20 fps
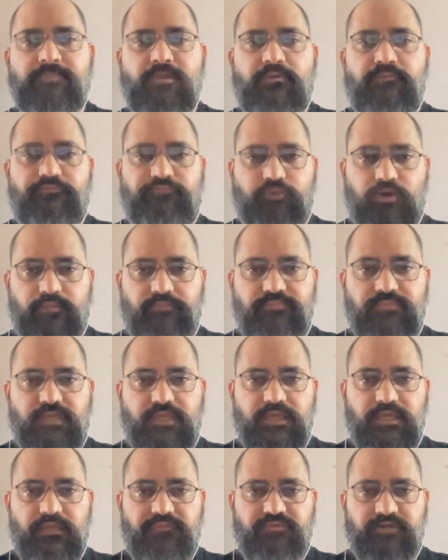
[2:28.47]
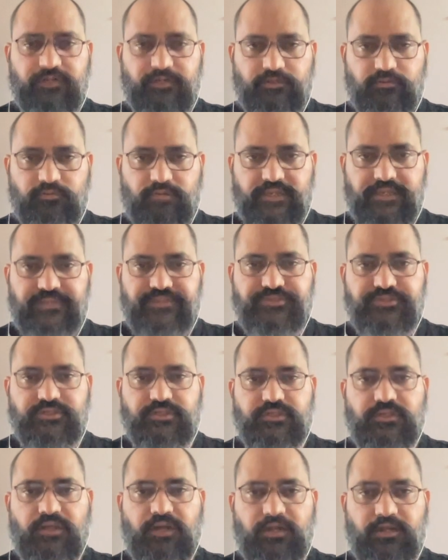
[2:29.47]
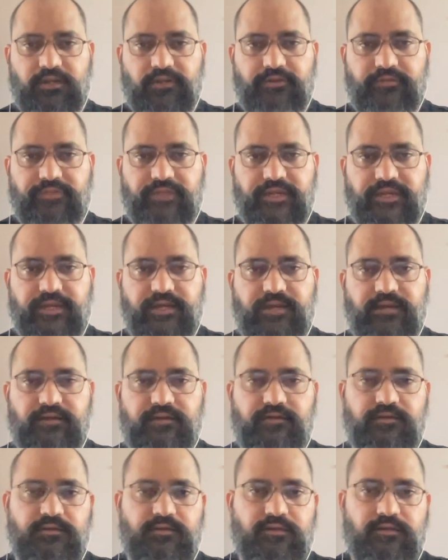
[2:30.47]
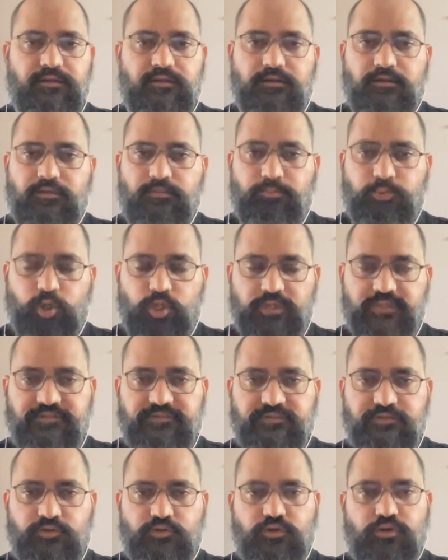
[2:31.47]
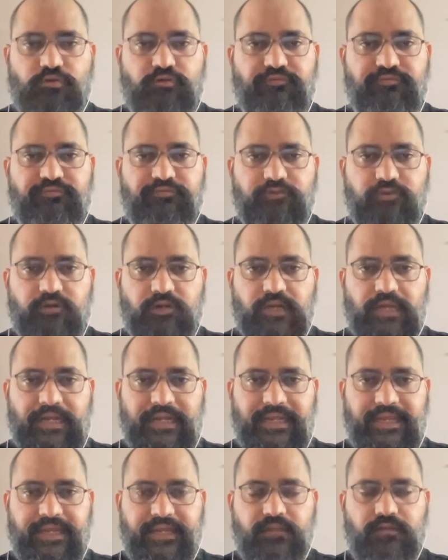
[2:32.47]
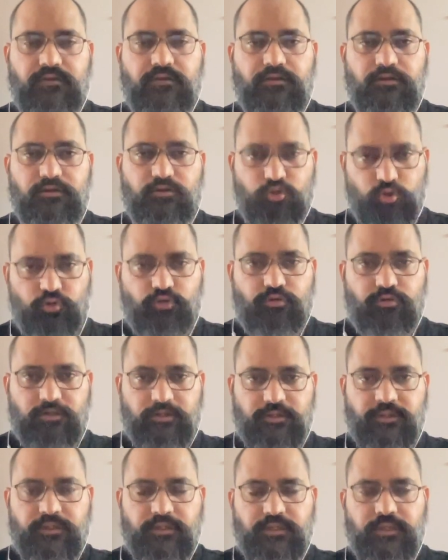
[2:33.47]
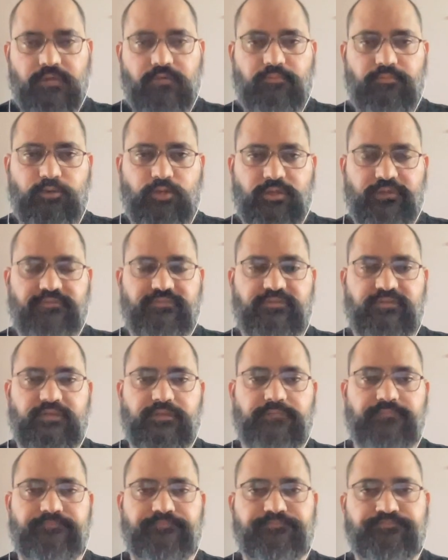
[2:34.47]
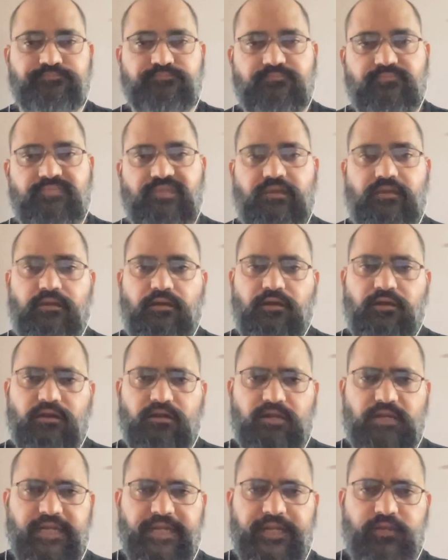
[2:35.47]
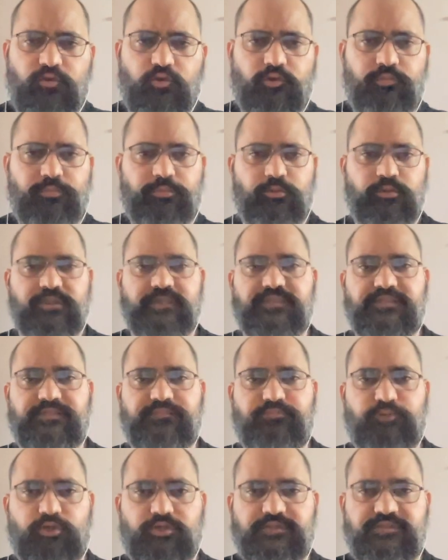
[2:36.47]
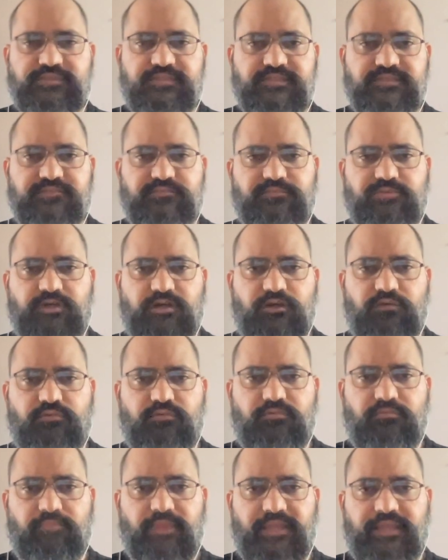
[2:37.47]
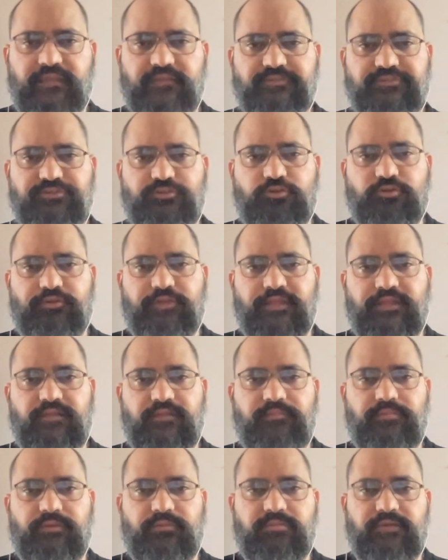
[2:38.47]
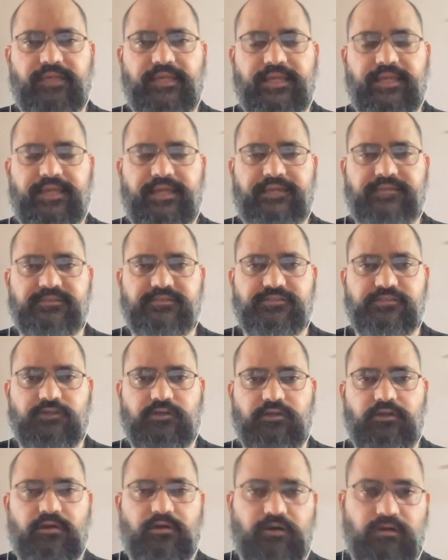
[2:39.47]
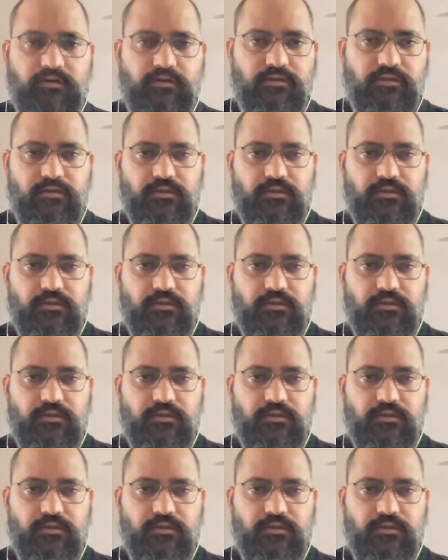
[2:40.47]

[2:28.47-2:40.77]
from the circulation under their policy of uh, clean note policy. Uh, clean note poli- policy is about making sure that the public has uh,